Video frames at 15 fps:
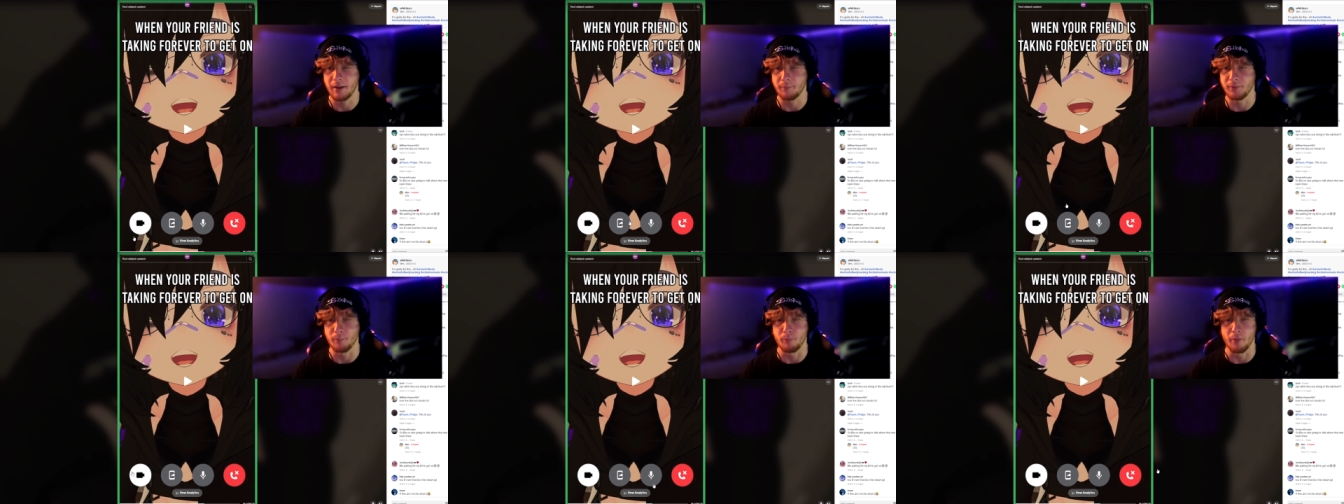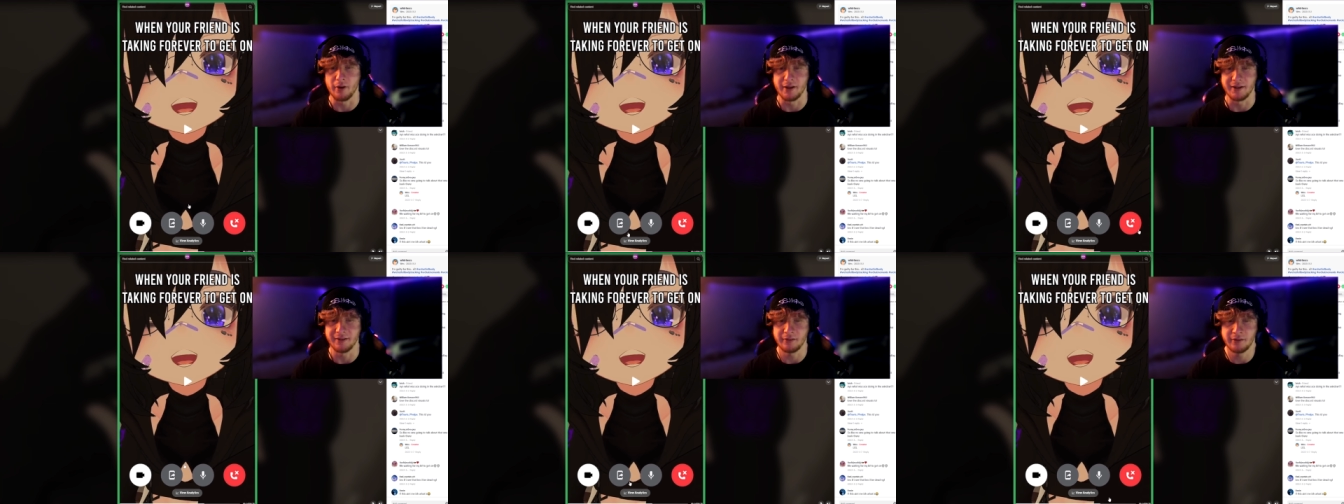Kept the
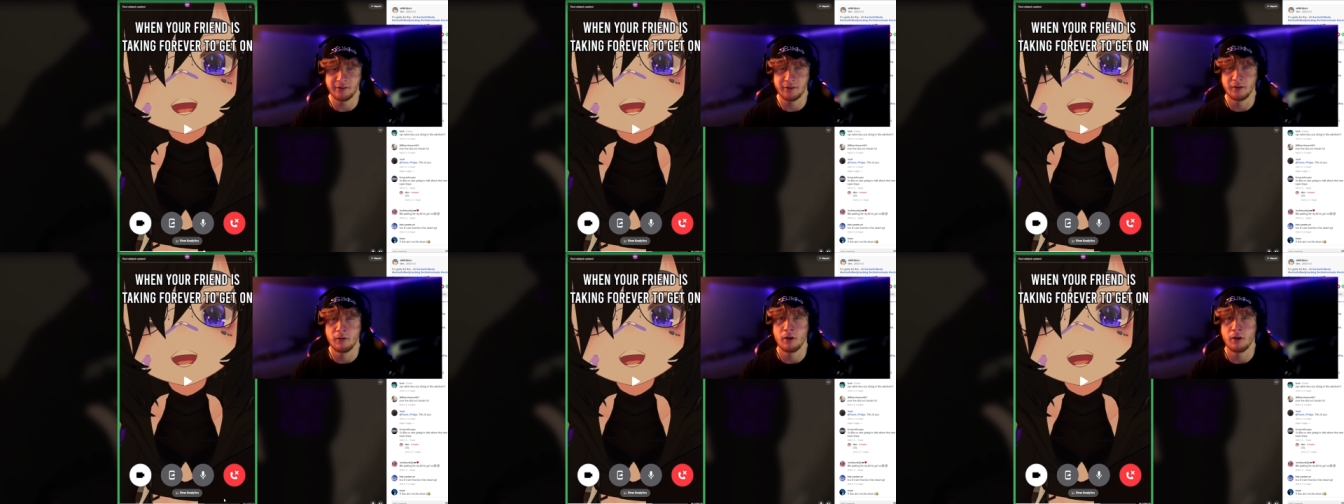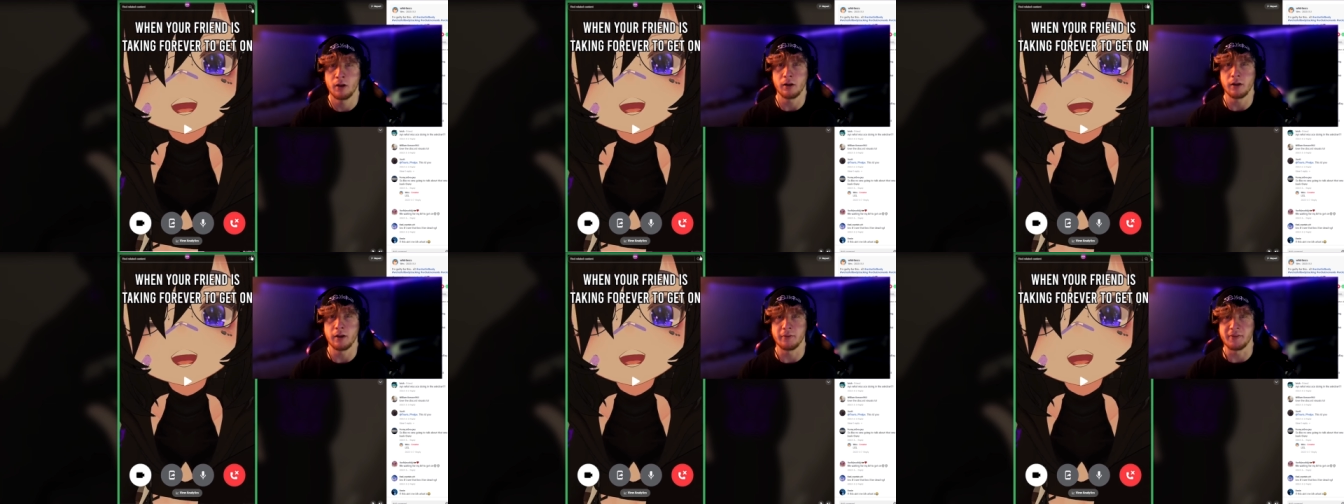buttons.
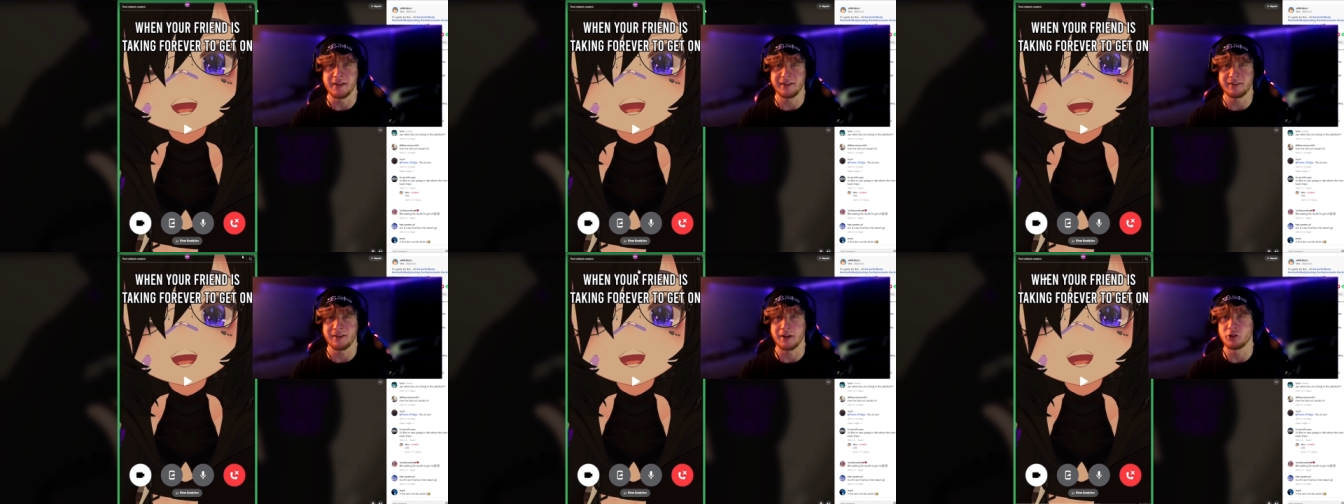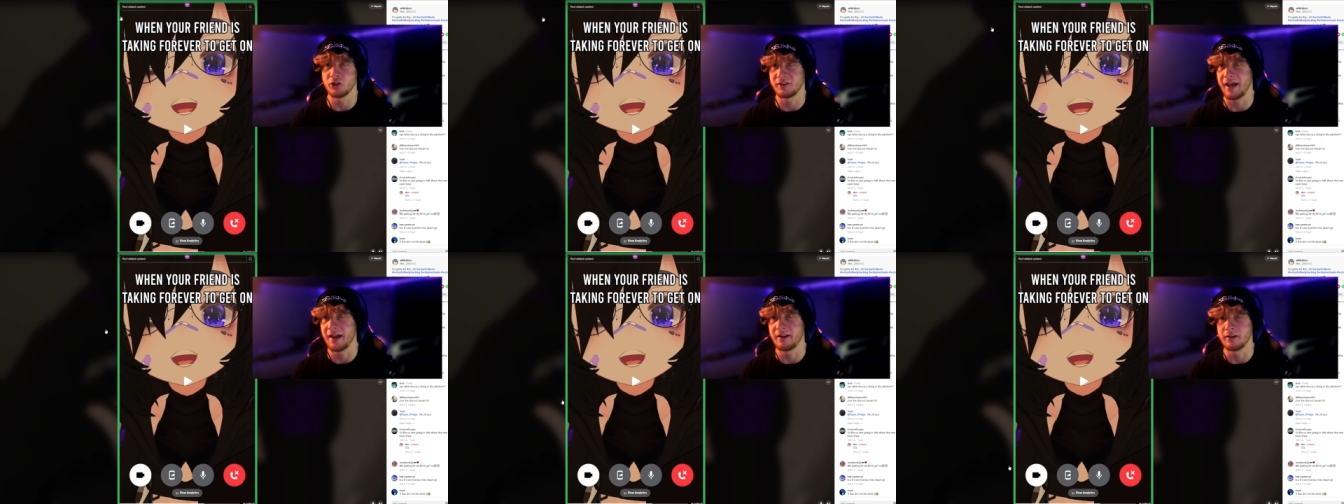Uh, this, I
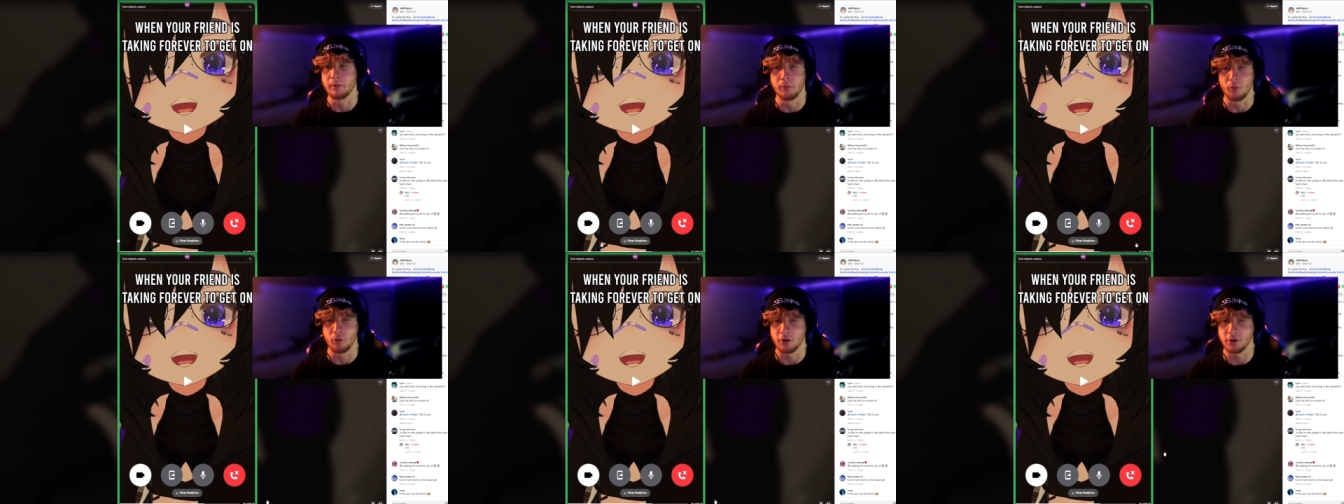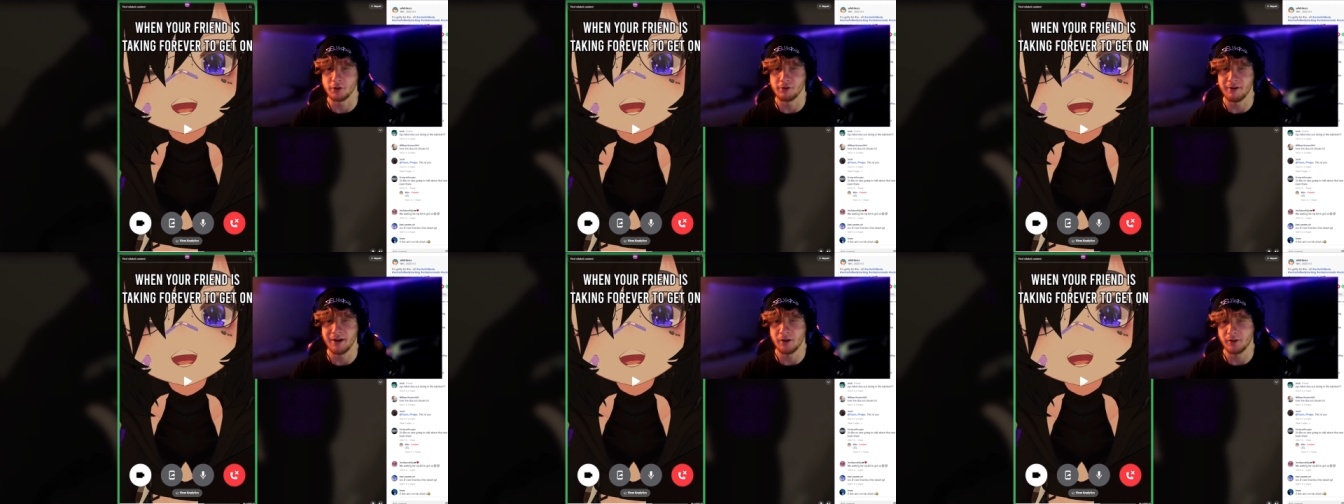just added a
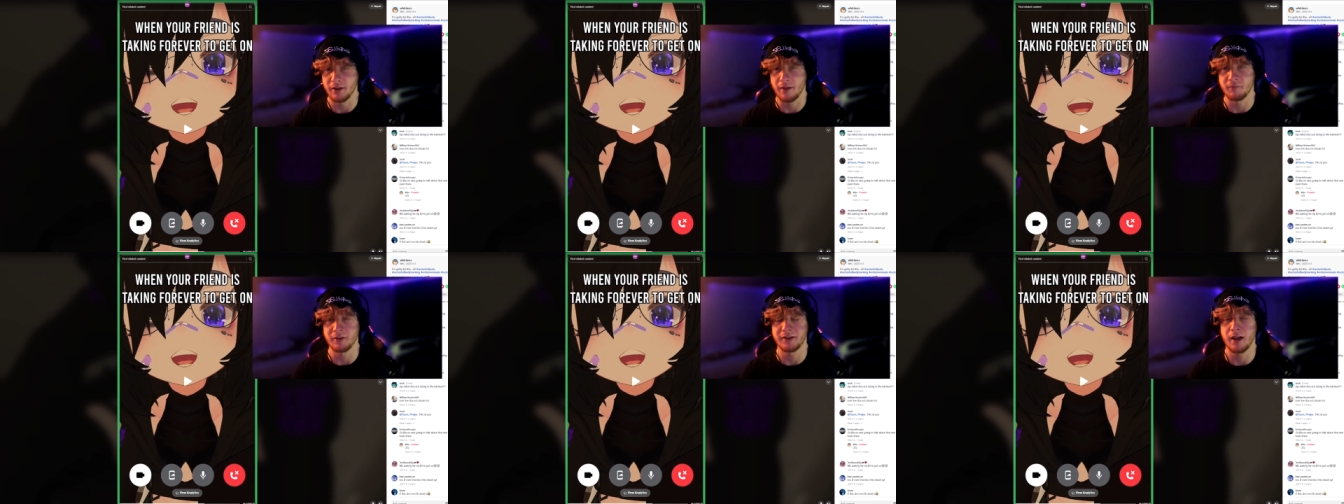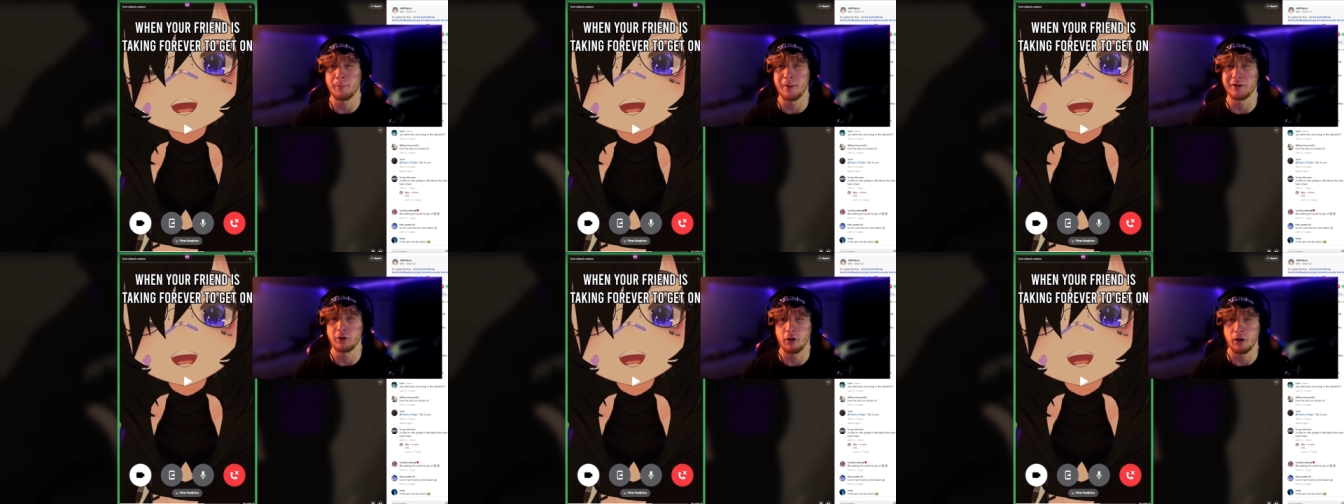border around every
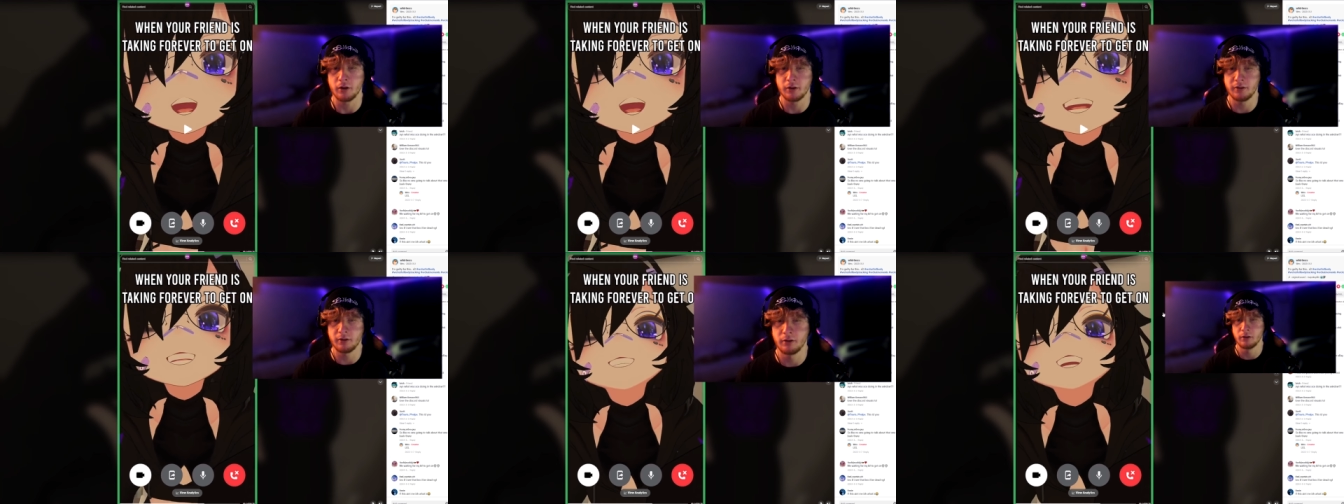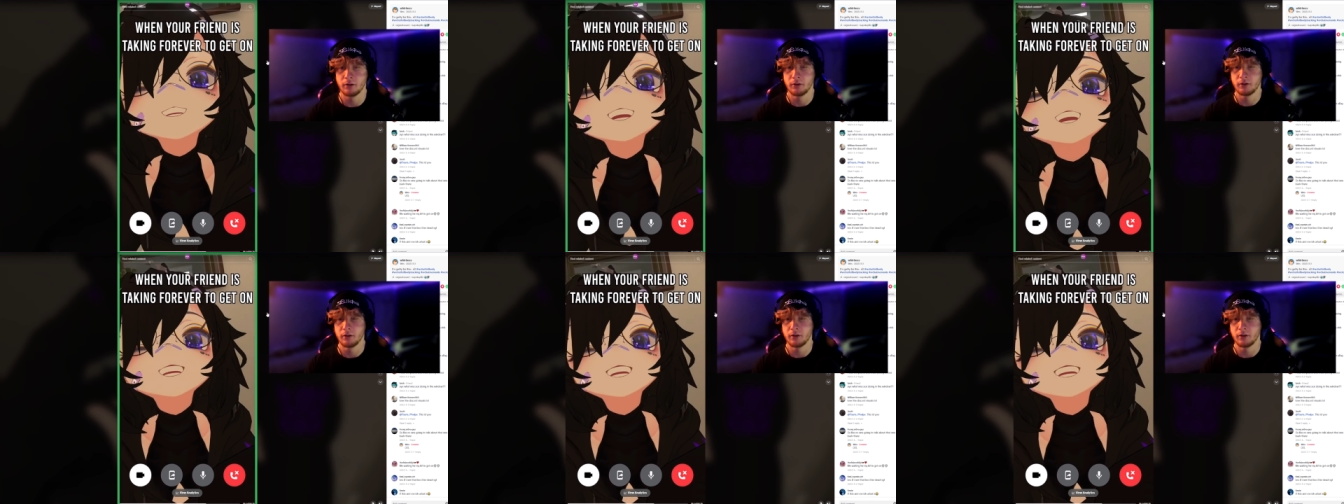time I talked.